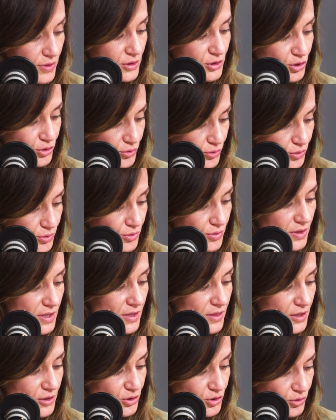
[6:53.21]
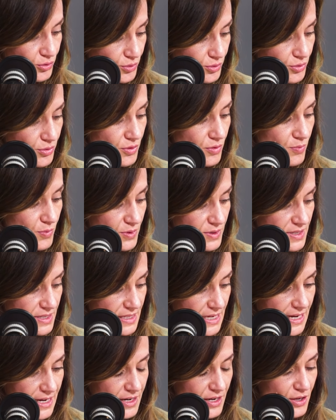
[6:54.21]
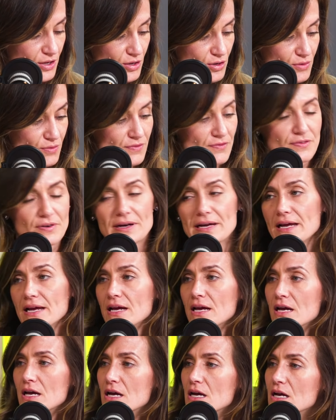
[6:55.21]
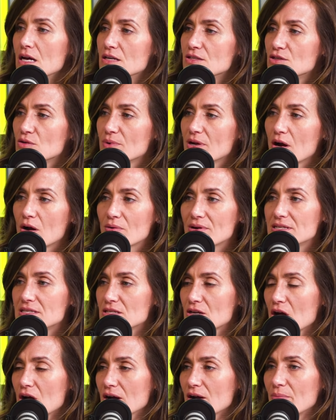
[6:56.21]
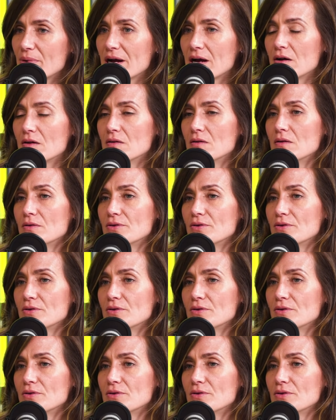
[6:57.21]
the truth, and the truth will set you free. So we always talk about,